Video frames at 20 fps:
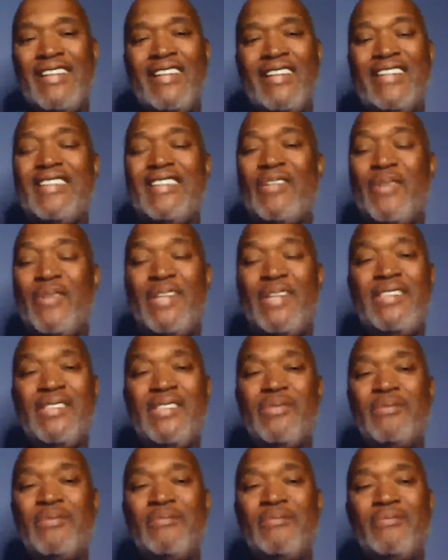That's what they
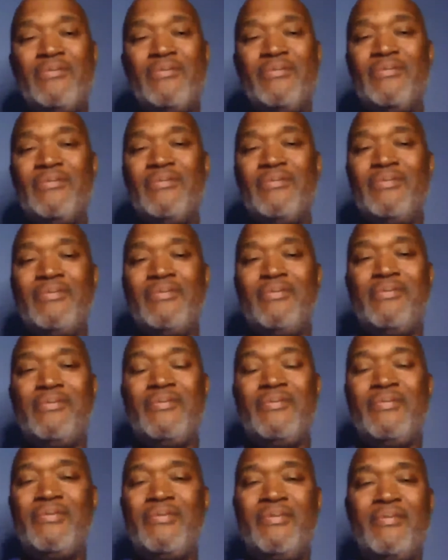do.
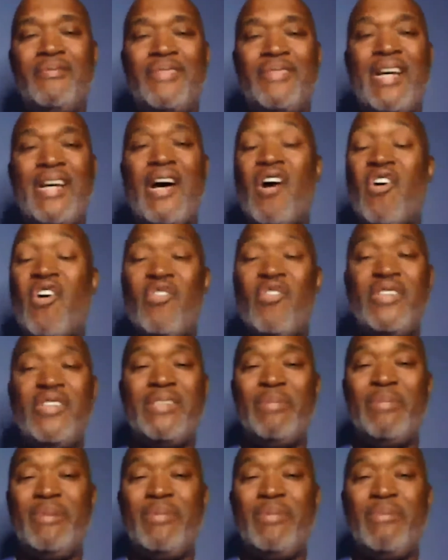Not all
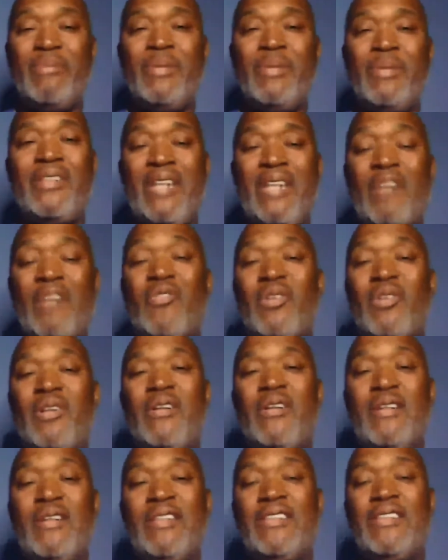rich people, but that's
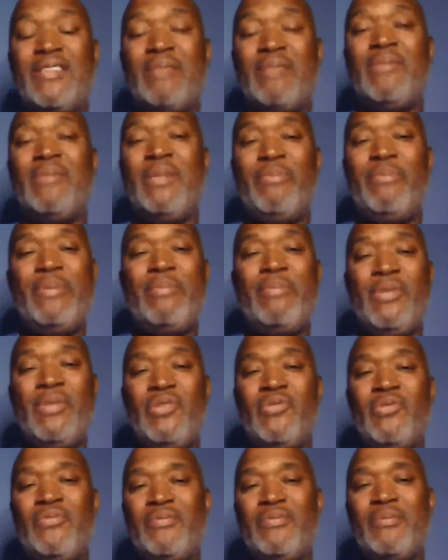what some of these people
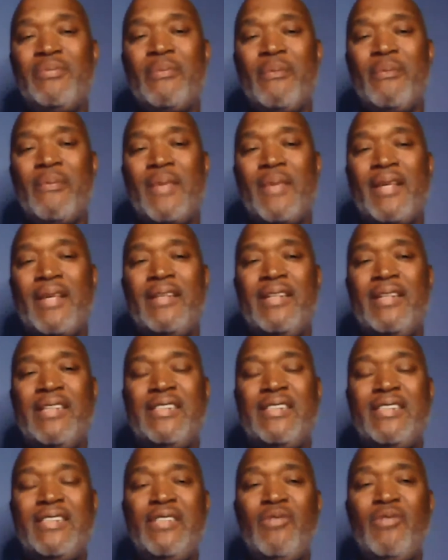do. They
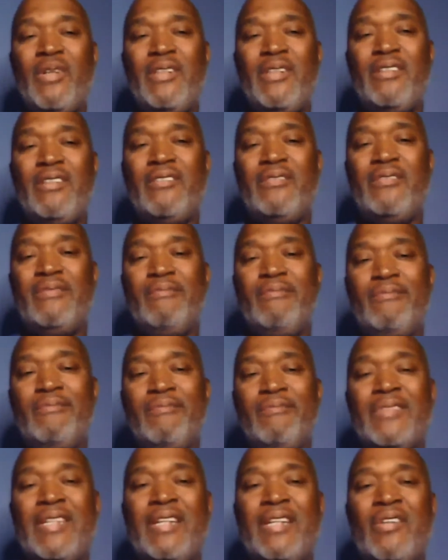see what,
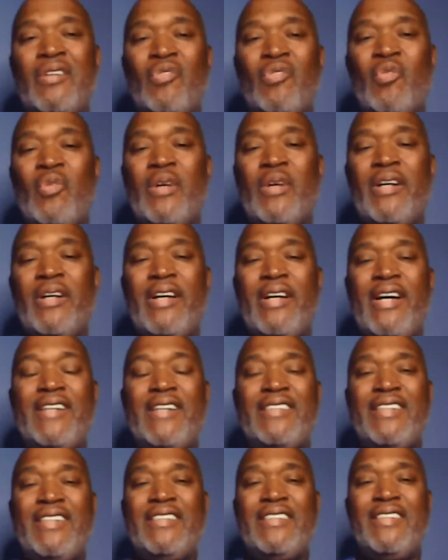as
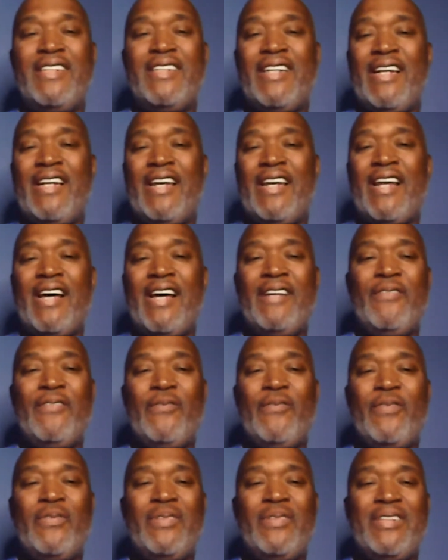they said,
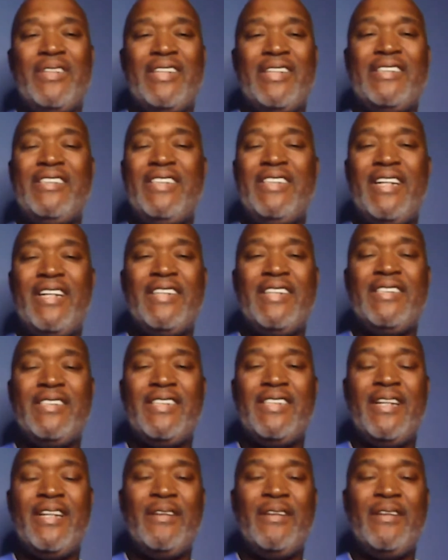the chess.